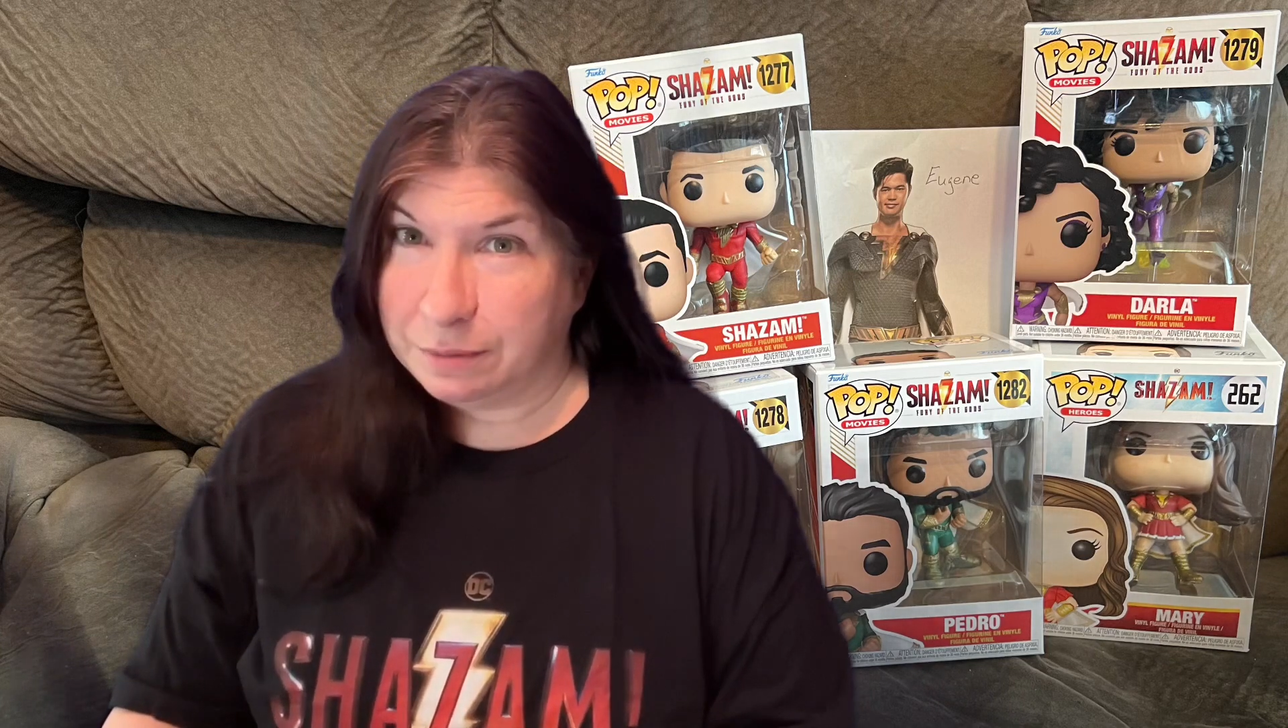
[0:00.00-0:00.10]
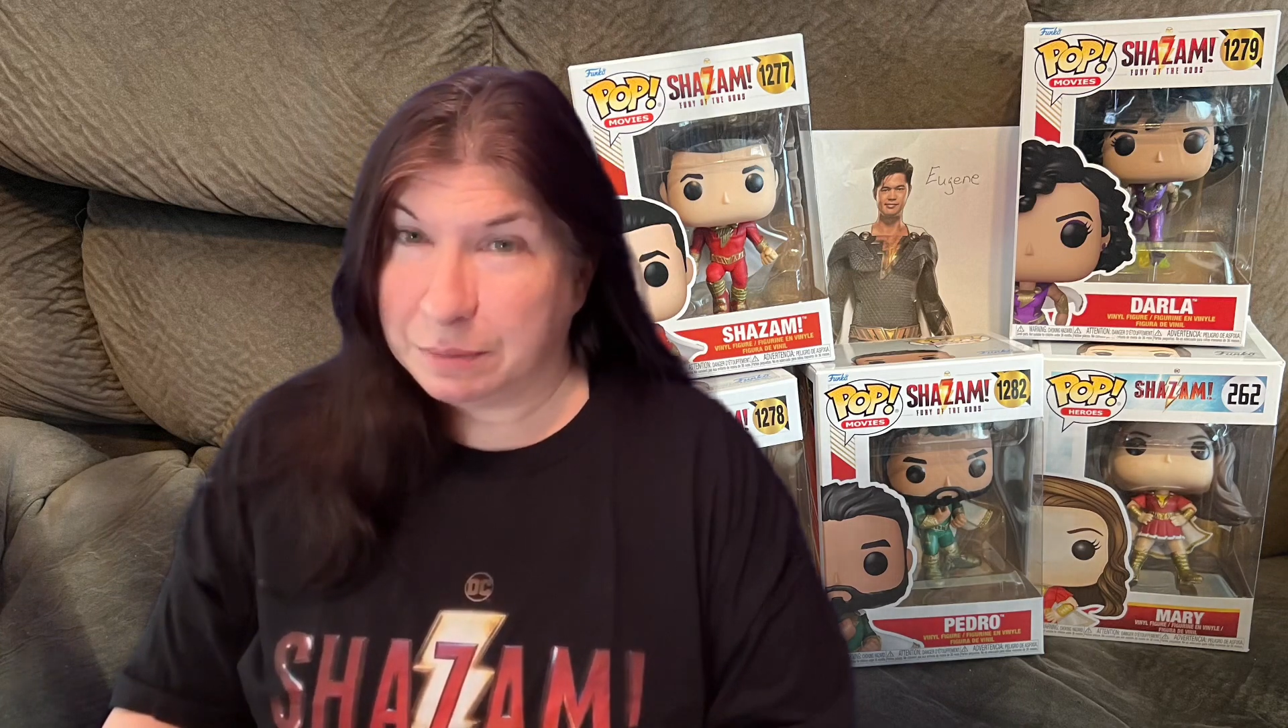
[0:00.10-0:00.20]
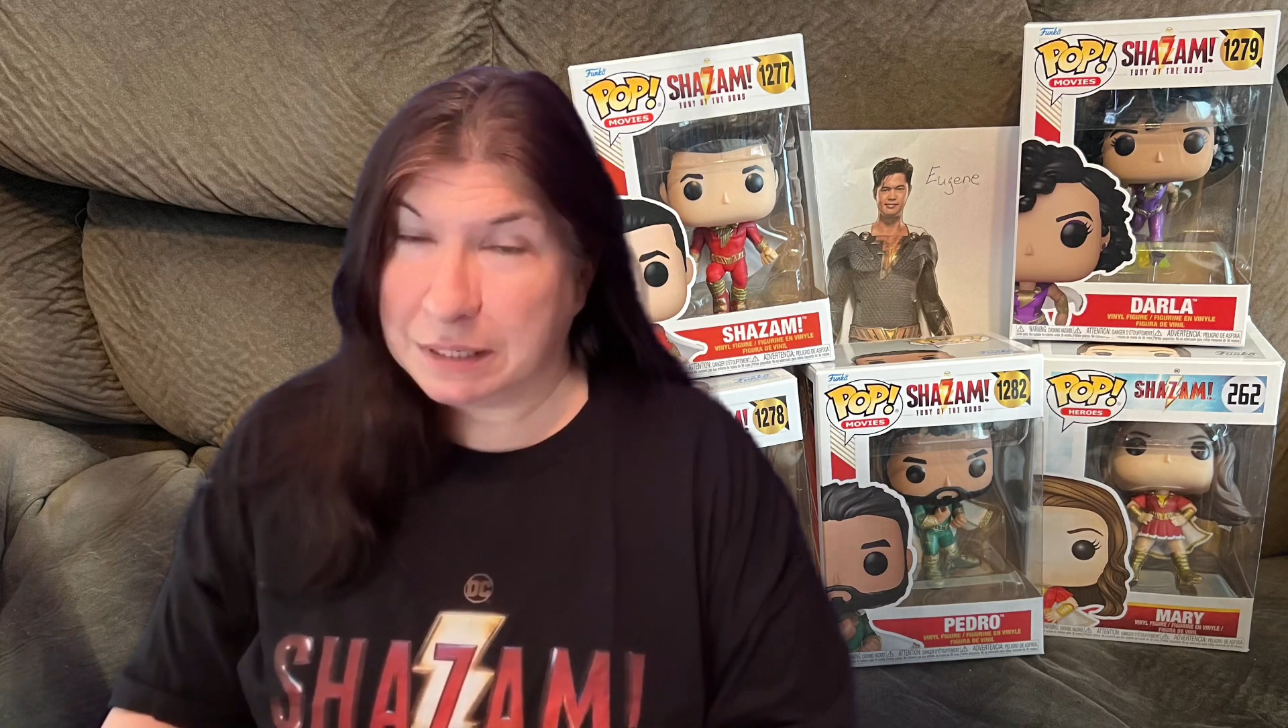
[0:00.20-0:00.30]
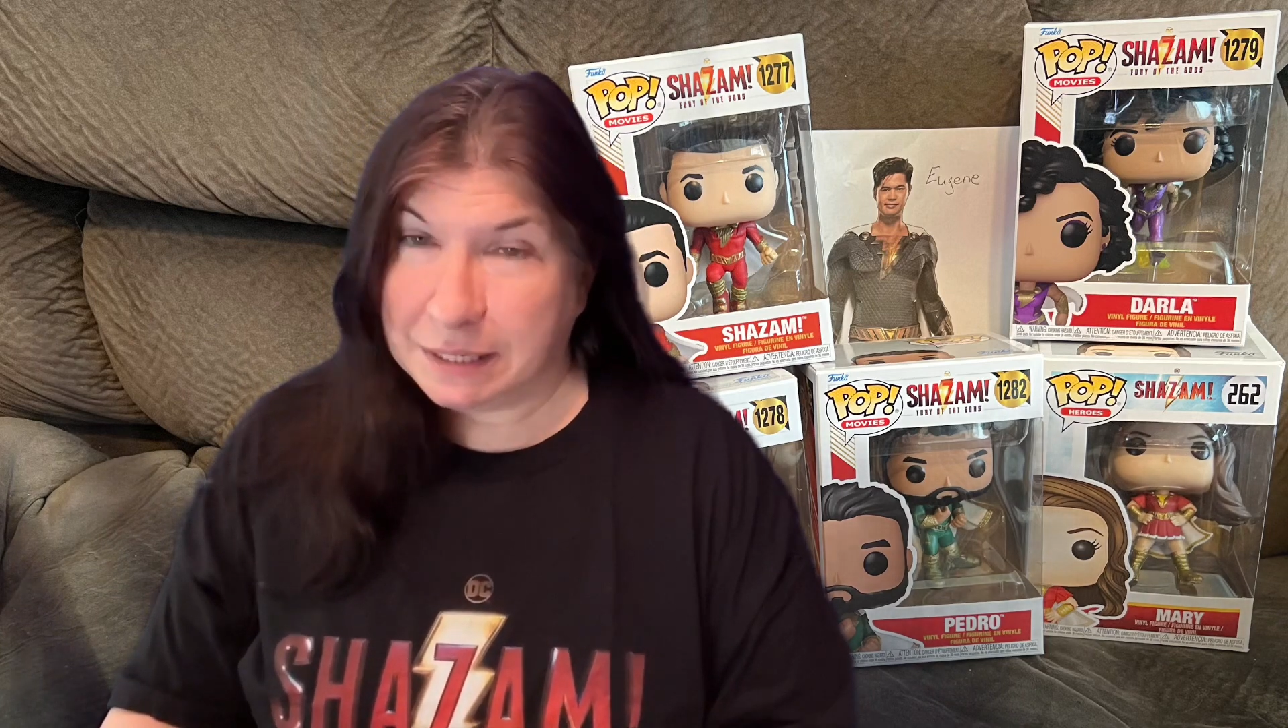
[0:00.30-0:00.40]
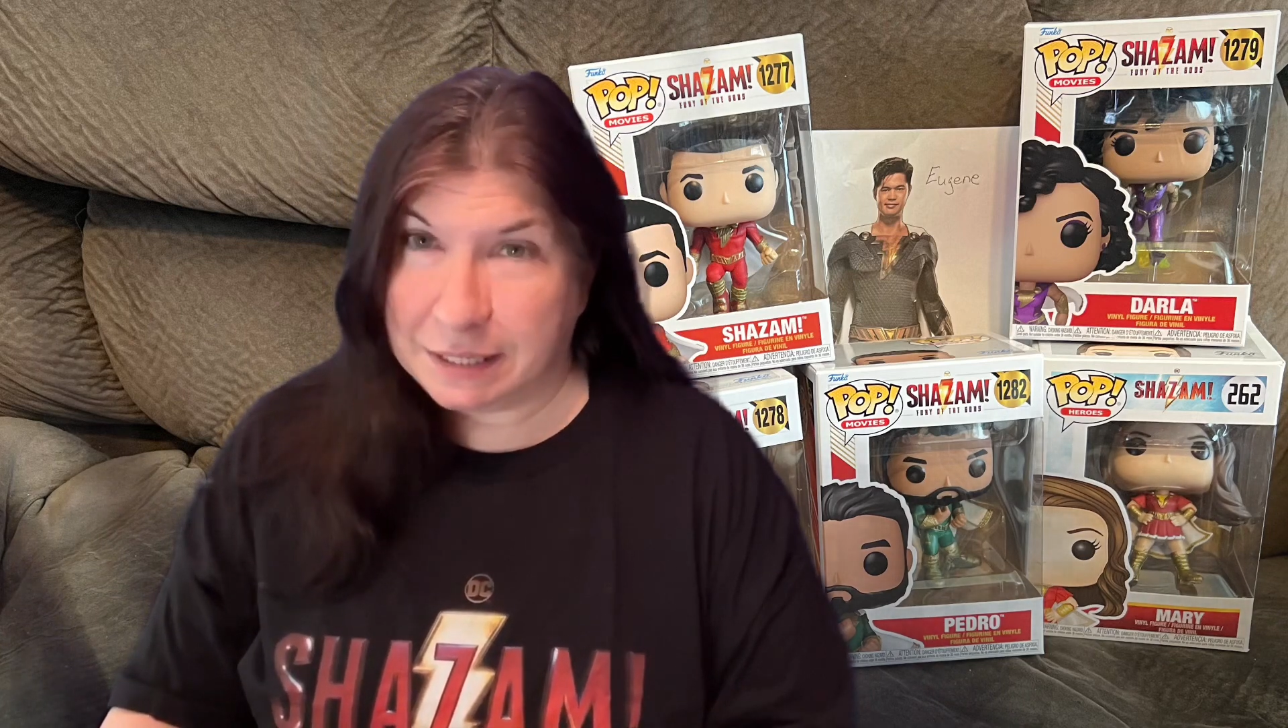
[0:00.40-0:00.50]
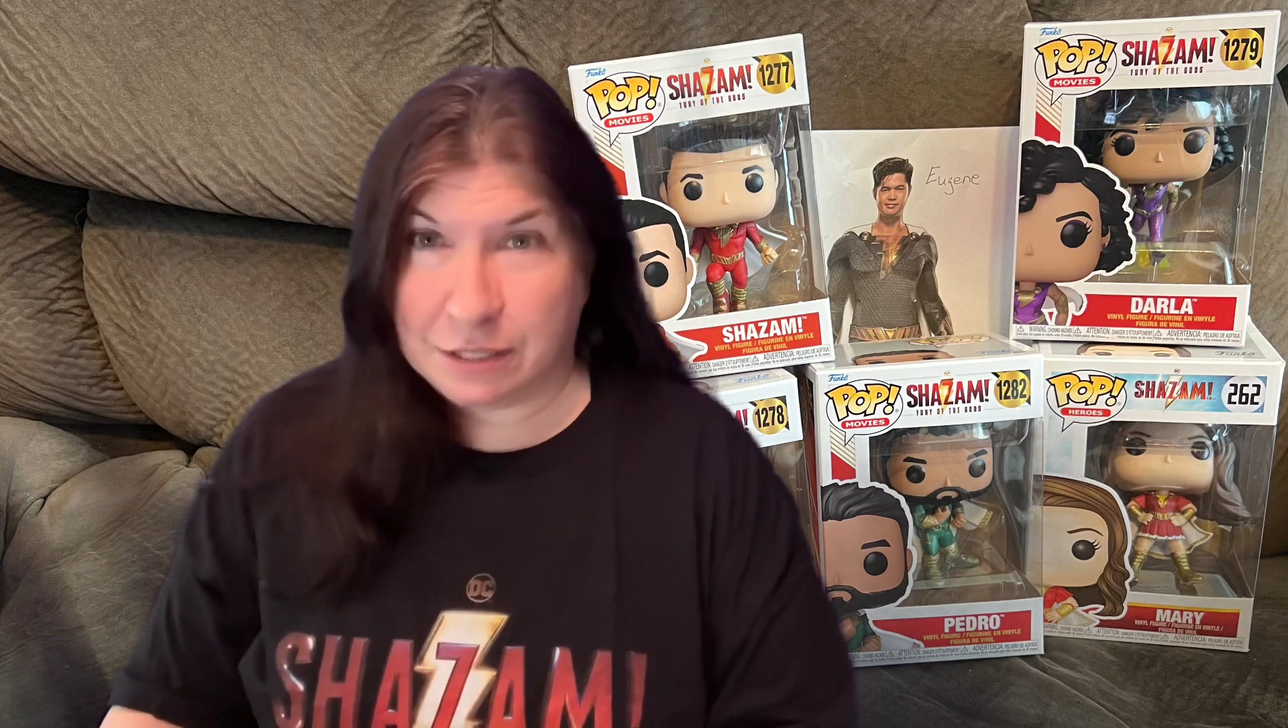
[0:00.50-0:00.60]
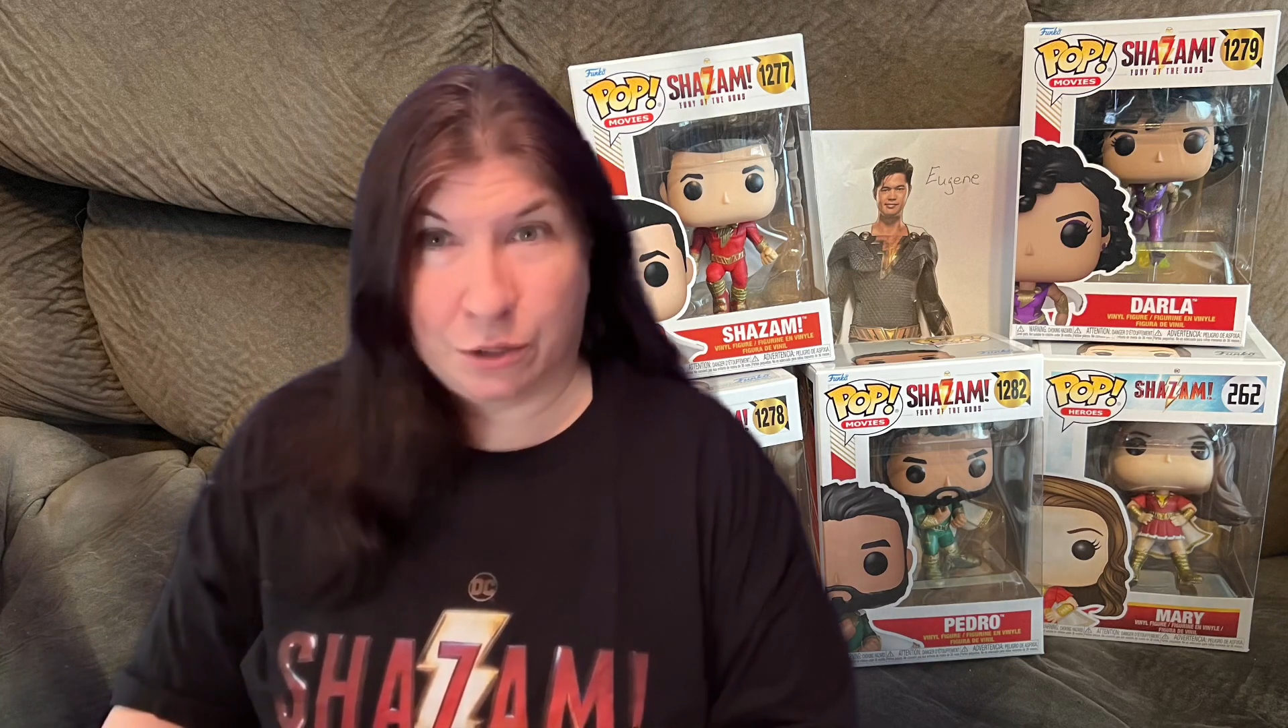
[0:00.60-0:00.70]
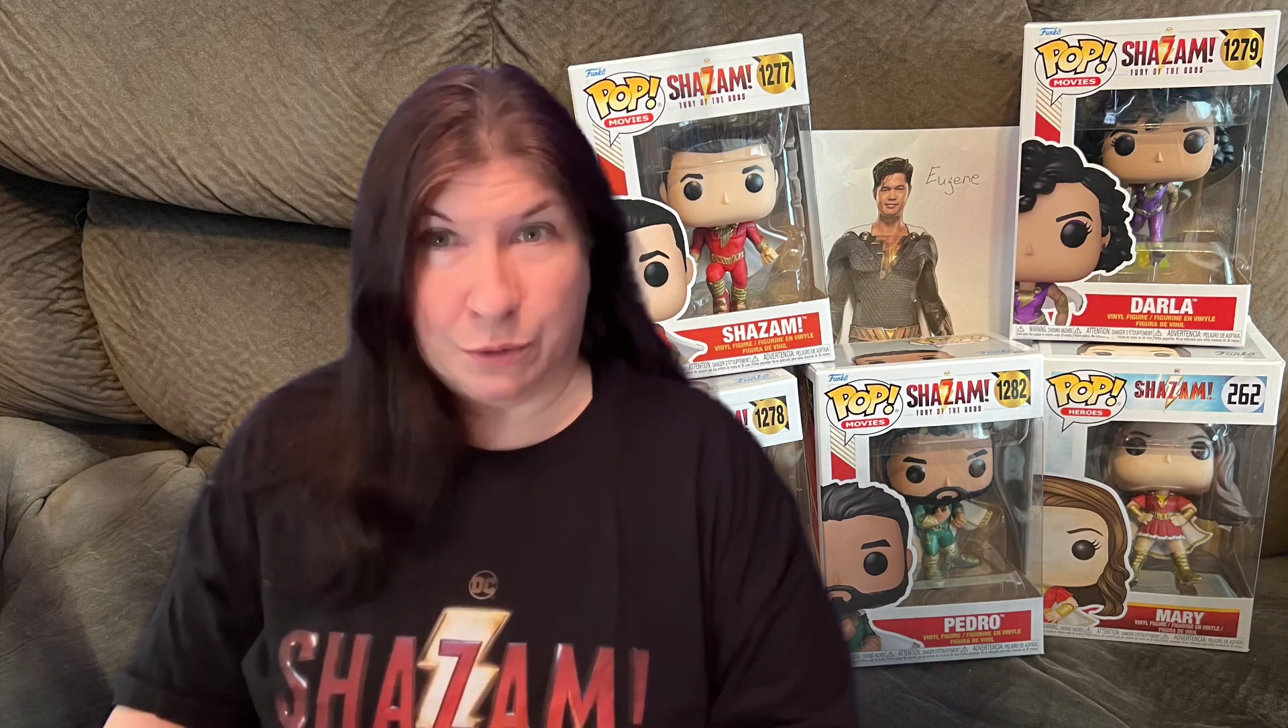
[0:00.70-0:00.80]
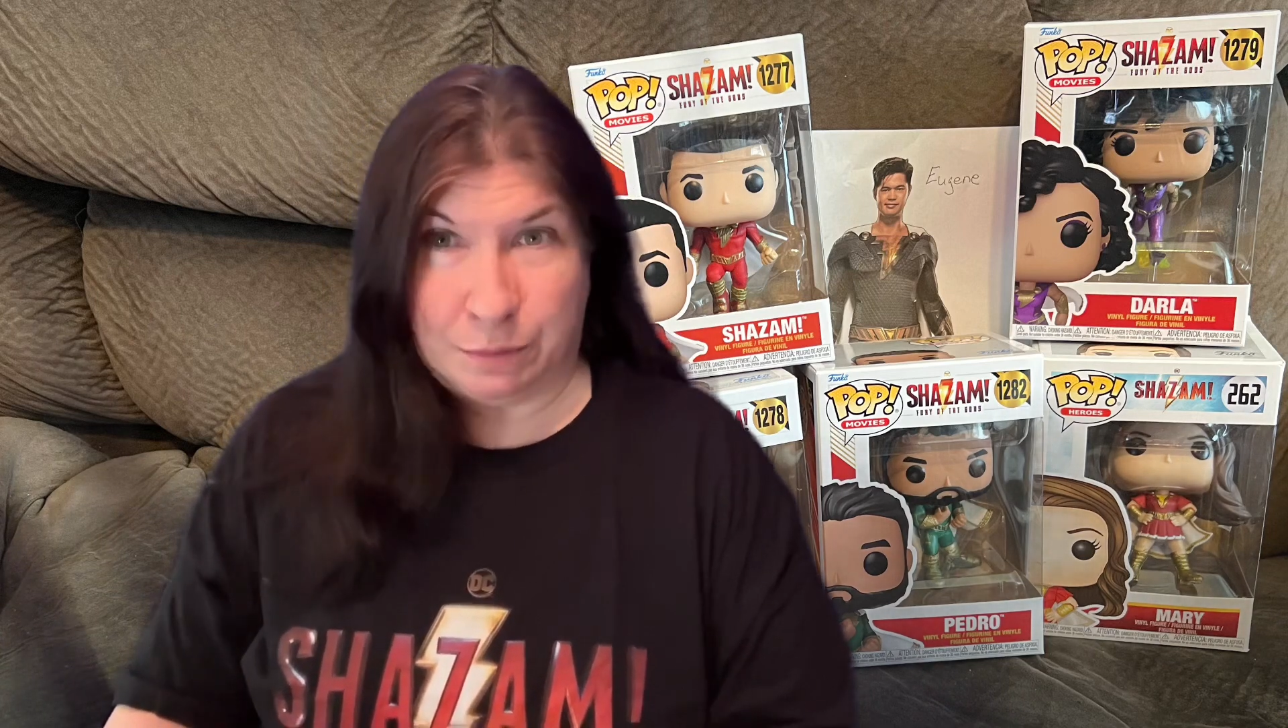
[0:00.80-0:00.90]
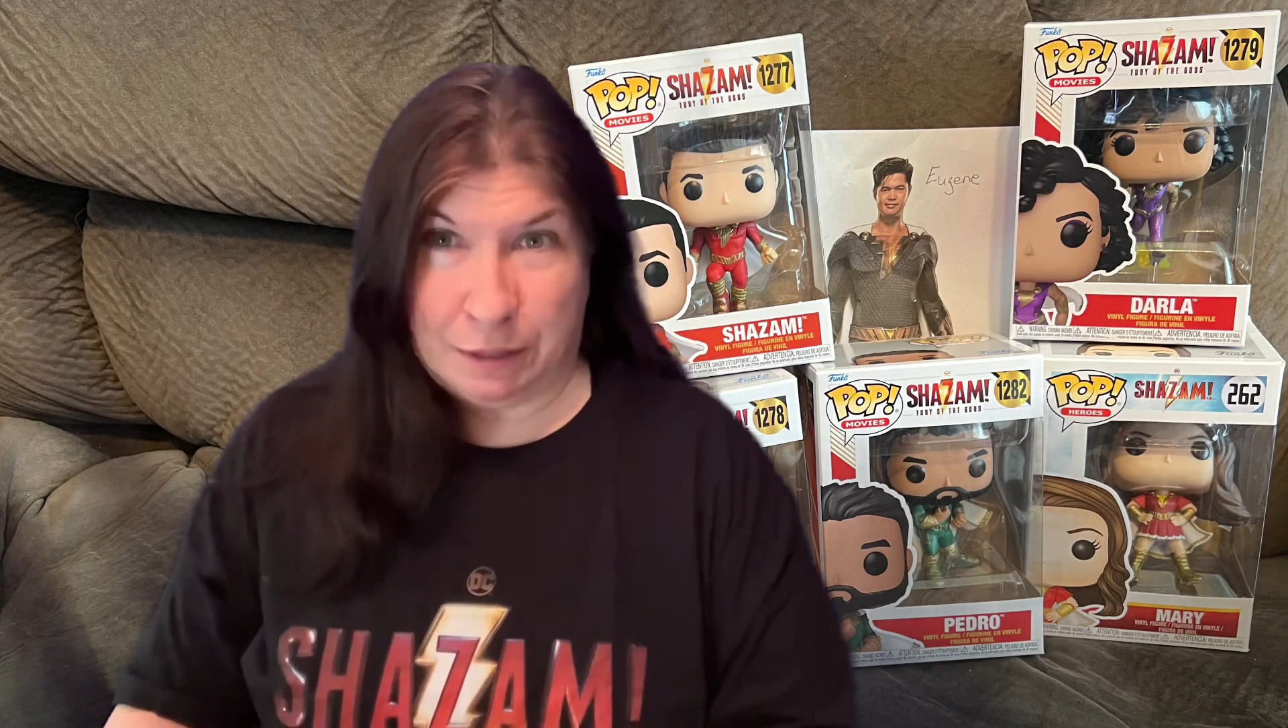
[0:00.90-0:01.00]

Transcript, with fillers: please always